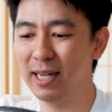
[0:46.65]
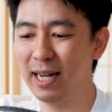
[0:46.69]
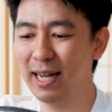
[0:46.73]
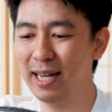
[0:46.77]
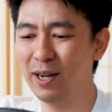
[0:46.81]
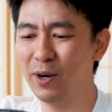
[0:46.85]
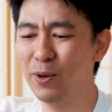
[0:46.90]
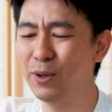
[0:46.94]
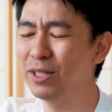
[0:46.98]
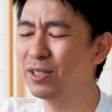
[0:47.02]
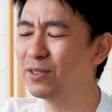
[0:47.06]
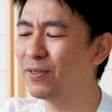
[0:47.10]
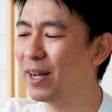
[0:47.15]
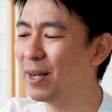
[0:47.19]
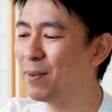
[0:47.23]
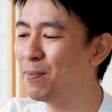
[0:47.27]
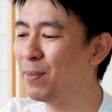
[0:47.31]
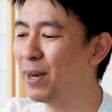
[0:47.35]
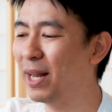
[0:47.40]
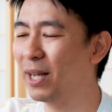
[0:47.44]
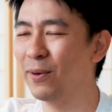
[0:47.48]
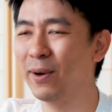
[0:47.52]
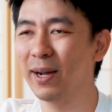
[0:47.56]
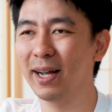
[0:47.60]
I always
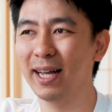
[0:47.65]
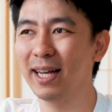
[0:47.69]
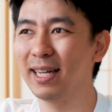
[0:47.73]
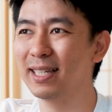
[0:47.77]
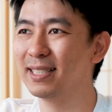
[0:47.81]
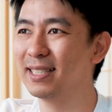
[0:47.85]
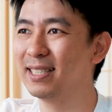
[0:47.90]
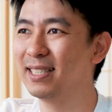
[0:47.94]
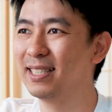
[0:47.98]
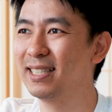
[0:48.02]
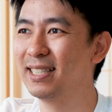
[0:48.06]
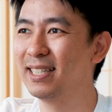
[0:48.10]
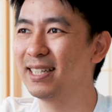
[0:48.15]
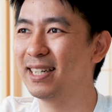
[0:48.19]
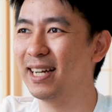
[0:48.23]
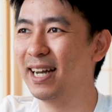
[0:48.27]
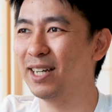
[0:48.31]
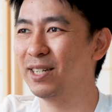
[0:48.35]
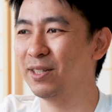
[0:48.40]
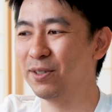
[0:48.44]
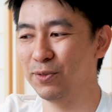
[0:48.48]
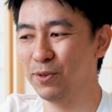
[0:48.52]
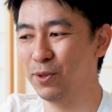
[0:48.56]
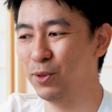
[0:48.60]
find black rackets
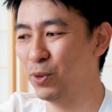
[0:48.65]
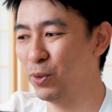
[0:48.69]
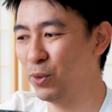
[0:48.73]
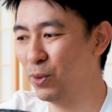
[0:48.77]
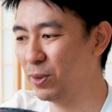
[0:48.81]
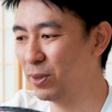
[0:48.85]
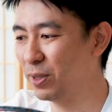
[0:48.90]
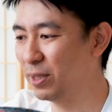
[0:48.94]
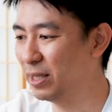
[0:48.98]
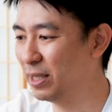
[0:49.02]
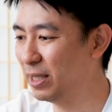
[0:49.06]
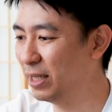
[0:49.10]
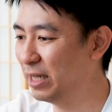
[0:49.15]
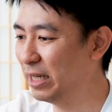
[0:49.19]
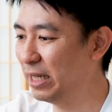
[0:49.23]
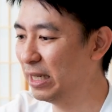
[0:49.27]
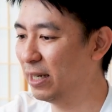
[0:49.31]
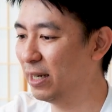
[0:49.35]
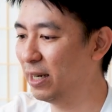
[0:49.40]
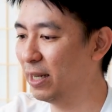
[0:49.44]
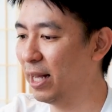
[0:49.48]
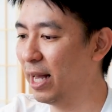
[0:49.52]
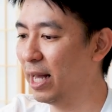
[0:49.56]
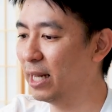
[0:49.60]
kind of cool,
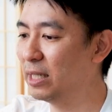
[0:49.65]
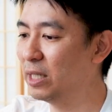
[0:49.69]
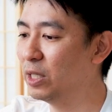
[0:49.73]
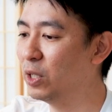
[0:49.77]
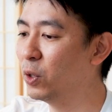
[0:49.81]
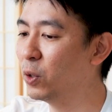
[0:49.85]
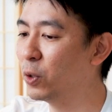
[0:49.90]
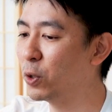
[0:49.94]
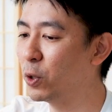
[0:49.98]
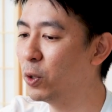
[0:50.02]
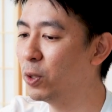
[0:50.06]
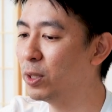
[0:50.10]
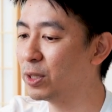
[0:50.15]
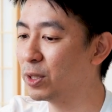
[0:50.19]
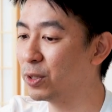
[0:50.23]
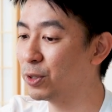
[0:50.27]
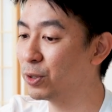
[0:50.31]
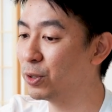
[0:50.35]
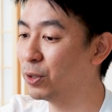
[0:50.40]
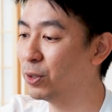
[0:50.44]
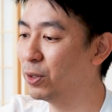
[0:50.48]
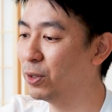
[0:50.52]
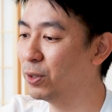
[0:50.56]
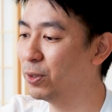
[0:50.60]
right? And the logo is
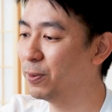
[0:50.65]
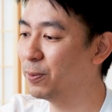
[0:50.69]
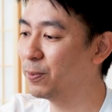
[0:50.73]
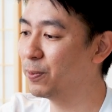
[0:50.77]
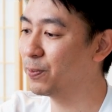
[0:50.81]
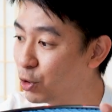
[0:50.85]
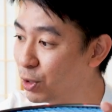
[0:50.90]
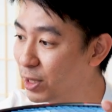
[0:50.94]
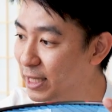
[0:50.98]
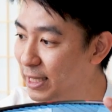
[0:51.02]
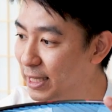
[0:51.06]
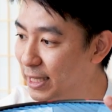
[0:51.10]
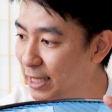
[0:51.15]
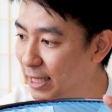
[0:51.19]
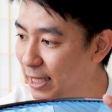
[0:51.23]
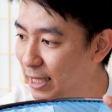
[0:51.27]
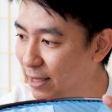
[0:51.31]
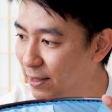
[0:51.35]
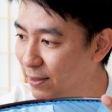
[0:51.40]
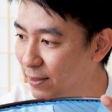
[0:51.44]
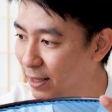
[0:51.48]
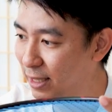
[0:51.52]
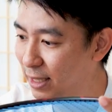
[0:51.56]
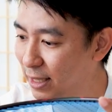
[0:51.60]
also 3D,